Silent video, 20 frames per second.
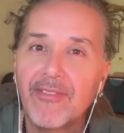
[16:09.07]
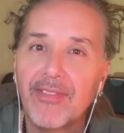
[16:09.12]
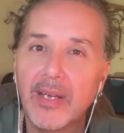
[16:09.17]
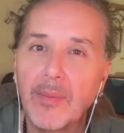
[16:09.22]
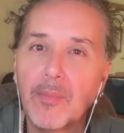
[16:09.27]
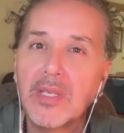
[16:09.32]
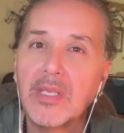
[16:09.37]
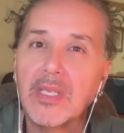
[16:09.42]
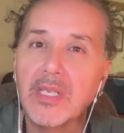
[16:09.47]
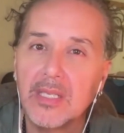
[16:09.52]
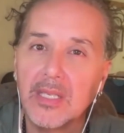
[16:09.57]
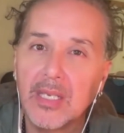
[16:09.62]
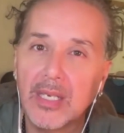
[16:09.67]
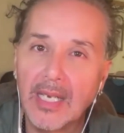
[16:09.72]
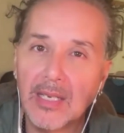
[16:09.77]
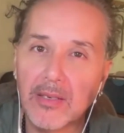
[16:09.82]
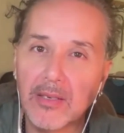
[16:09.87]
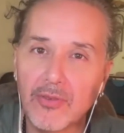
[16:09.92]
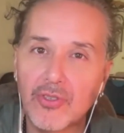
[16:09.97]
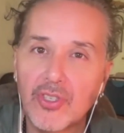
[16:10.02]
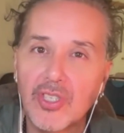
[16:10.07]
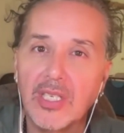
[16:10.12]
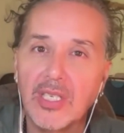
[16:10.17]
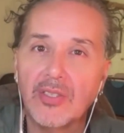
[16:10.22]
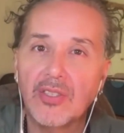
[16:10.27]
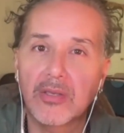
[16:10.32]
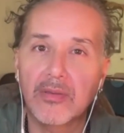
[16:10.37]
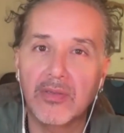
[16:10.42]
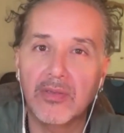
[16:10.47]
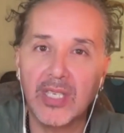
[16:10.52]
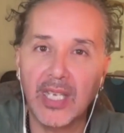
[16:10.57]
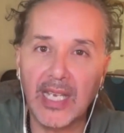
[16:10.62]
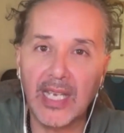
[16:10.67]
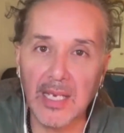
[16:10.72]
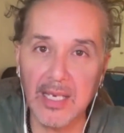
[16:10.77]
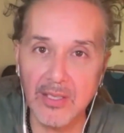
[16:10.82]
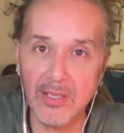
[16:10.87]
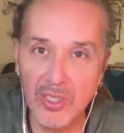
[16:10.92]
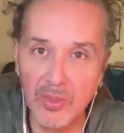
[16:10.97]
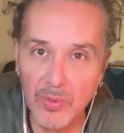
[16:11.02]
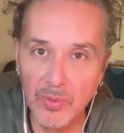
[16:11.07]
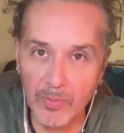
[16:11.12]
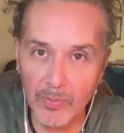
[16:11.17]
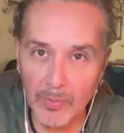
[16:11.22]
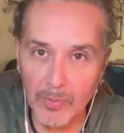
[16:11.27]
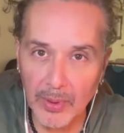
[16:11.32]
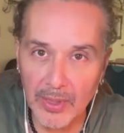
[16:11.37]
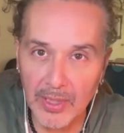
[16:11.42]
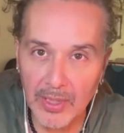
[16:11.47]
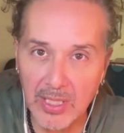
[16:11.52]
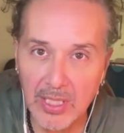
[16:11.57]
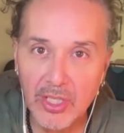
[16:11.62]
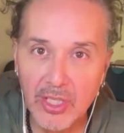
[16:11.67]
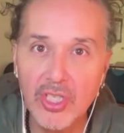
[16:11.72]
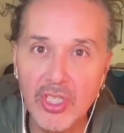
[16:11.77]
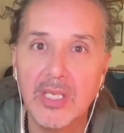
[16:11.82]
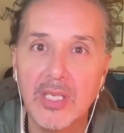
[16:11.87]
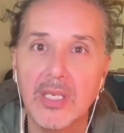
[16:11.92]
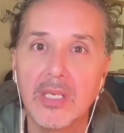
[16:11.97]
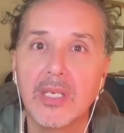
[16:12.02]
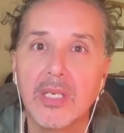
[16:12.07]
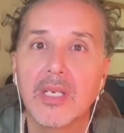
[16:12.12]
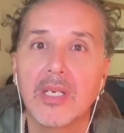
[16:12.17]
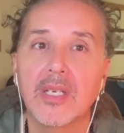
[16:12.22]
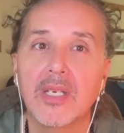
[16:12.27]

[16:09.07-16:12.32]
feminine energy to take its position.